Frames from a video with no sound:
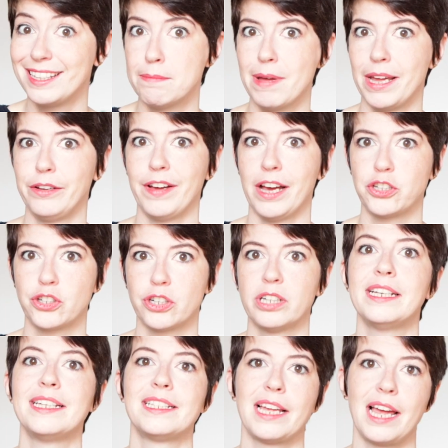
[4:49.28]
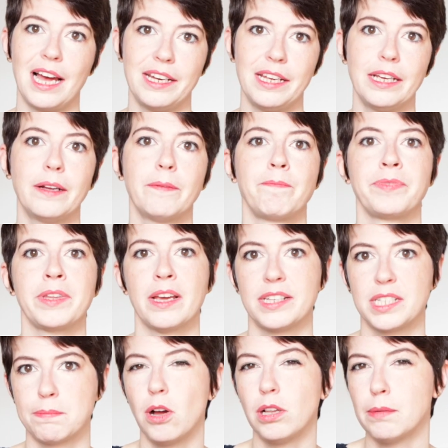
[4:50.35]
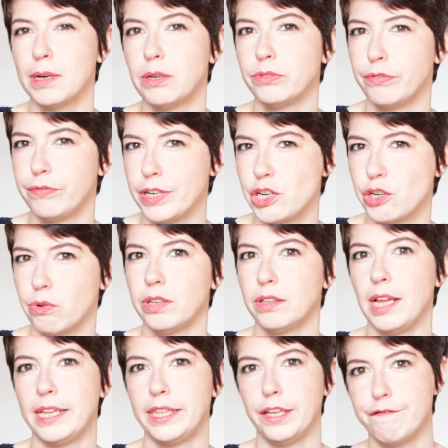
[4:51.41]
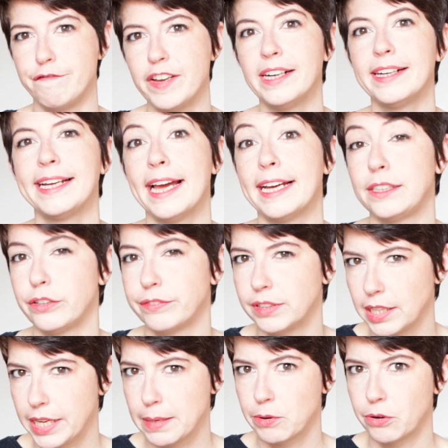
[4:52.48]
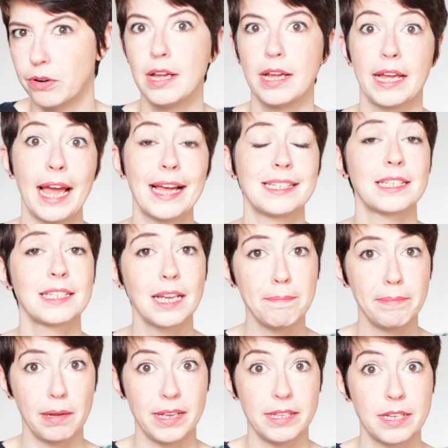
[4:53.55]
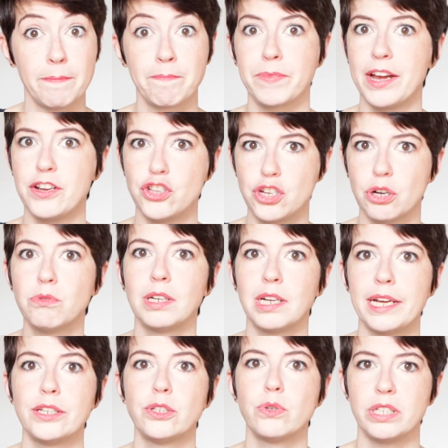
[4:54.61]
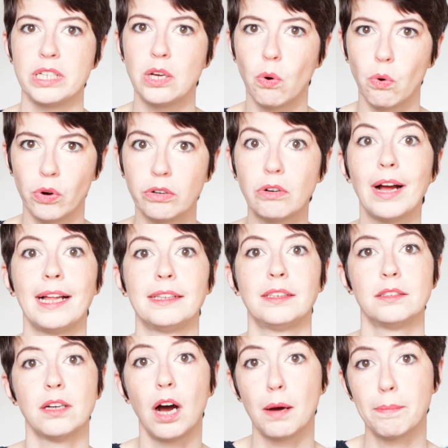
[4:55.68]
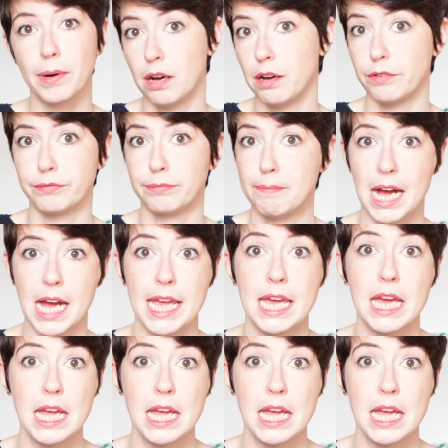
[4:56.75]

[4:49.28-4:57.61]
the manufacturer is adding a small amount of fish oil at the very end of the label as a supplement, I don't like to see oil at the top of my